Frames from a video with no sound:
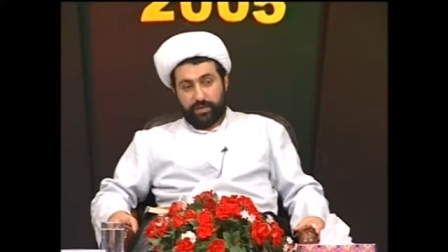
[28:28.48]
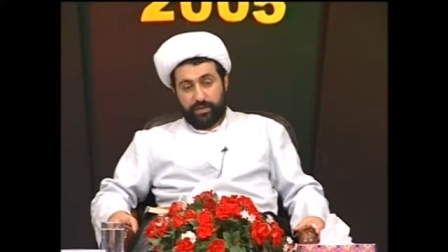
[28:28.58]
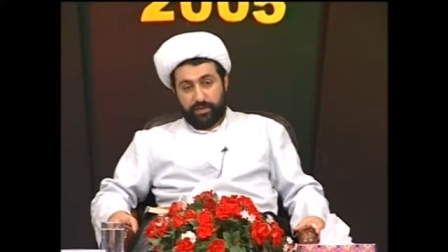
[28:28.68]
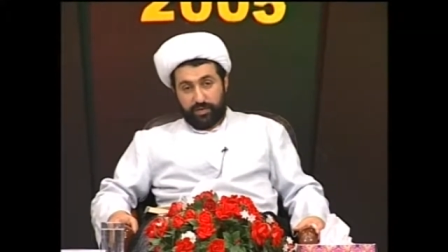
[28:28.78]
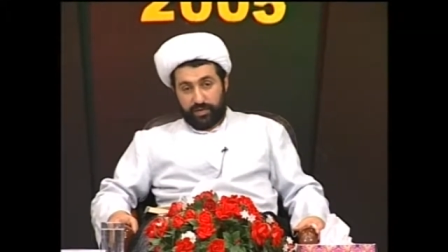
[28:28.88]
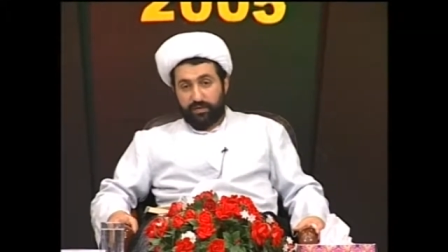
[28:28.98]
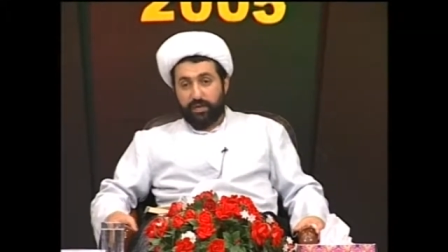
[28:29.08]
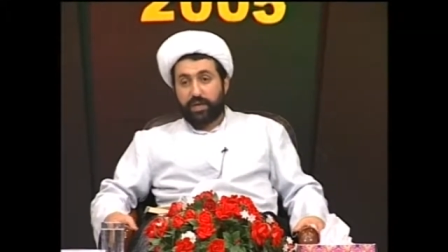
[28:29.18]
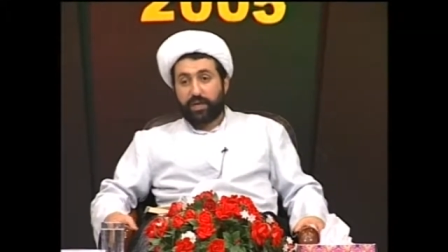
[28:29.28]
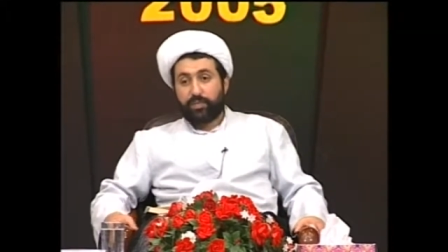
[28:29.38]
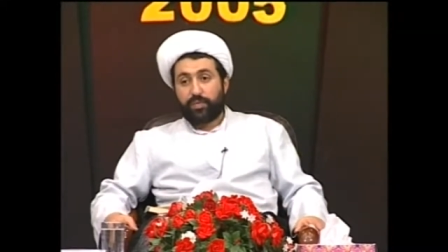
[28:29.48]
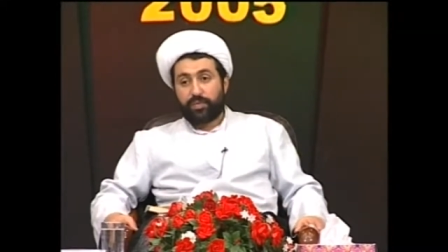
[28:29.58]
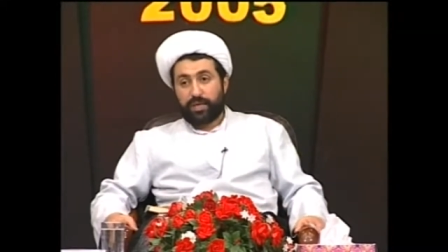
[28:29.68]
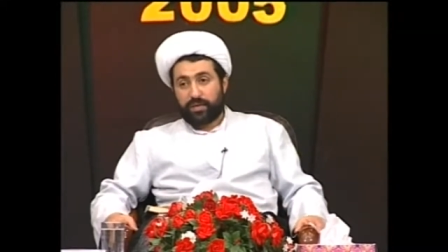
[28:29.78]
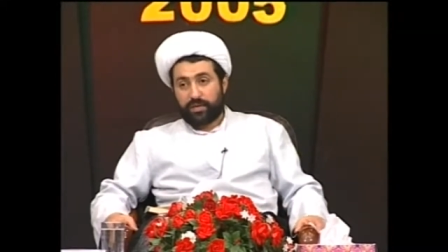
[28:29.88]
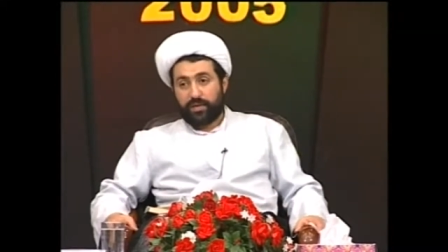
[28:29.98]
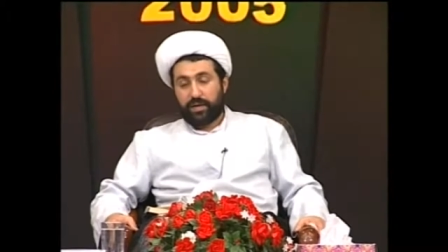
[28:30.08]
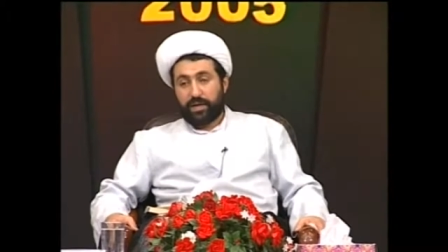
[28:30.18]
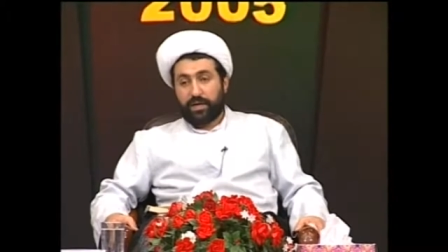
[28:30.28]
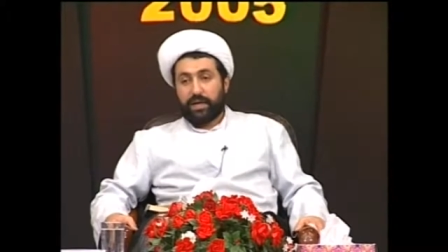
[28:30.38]
So this is very important.
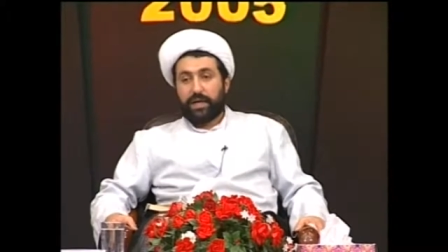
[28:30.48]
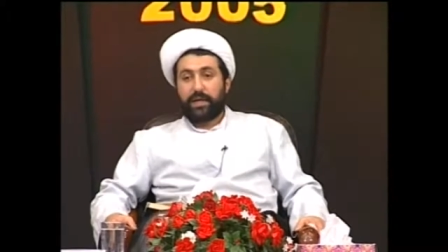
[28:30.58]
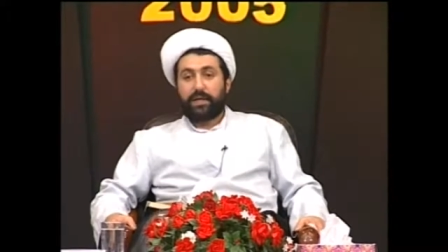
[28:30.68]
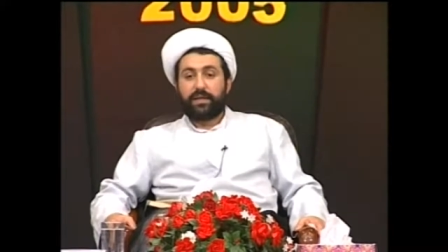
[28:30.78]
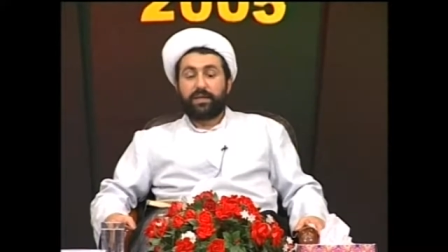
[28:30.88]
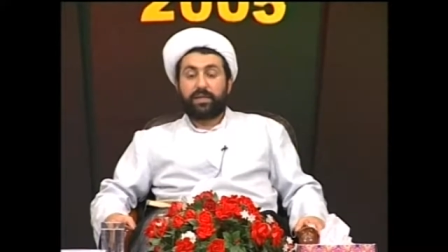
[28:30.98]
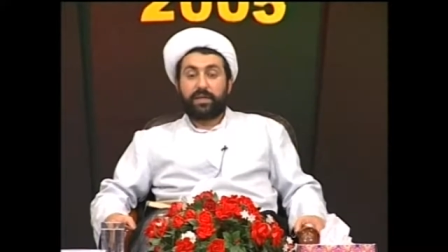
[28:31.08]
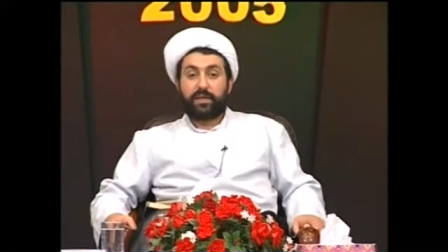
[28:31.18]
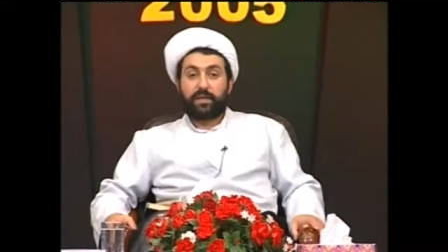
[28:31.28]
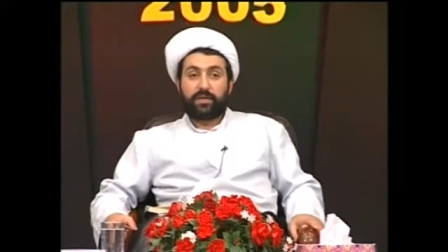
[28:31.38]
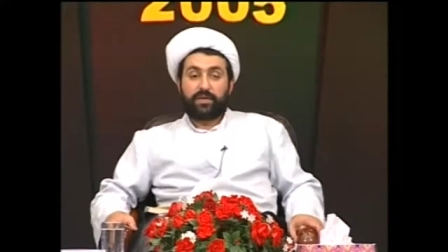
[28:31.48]
There is a